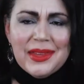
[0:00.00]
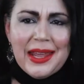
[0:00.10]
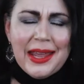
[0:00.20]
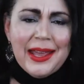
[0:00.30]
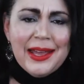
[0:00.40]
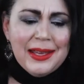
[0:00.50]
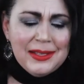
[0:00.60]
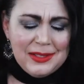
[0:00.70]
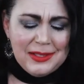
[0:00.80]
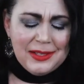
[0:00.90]

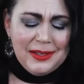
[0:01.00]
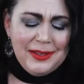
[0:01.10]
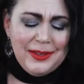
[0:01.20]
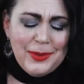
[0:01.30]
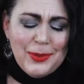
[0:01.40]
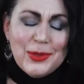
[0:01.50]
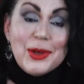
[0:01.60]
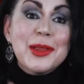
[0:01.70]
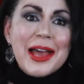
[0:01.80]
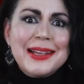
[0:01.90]
And
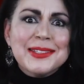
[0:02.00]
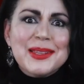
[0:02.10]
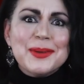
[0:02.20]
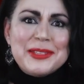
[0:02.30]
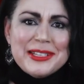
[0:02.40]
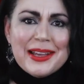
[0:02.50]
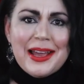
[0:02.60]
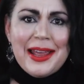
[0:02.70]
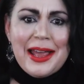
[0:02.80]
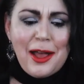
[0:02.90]
the last lipstick
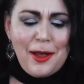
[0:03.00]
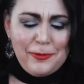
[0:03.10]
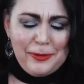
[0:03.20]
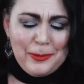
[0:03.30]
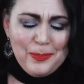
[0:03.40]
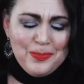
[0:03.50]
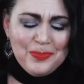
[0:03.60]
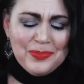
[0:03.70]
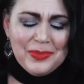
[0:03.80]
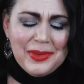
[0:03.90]
I have
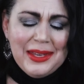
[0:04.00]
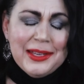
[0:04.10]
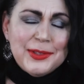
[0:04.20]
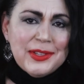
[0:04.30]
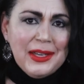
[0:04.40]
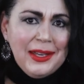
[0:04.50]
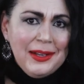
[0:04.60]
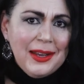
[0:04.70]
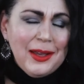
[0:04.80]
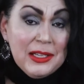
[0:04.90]

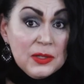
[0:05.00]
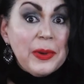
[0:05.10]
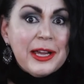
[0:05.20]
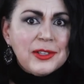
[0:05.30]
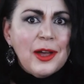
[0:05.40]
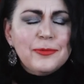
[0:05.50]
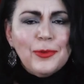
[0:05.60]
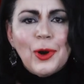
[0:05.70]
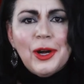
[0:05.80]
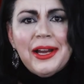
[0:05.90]
is by Tom
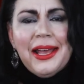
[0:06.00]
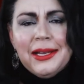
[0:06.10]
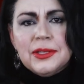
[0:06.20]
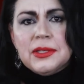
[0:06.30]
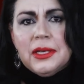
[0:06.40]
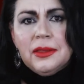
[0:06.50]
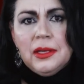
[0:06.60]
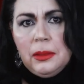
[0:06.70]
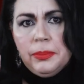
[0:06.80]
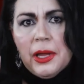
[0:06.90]
Ford, and it's in
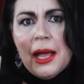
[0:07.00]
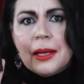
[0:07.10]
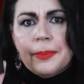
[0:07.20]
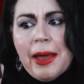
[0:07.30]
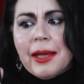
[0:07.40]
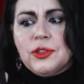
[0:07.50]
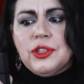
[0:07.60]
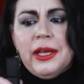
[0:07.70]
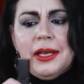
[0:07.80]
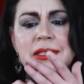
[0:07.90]
the black
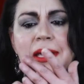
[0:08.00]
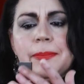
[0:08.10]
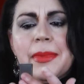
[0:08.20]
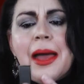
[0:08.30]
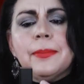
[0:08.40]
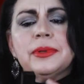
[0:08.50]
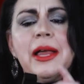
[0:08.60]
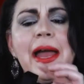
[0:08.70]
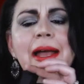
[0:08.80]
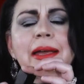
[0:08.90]
packaging. It's a matte
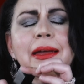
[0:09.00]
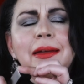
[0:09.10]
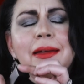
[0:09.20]
black.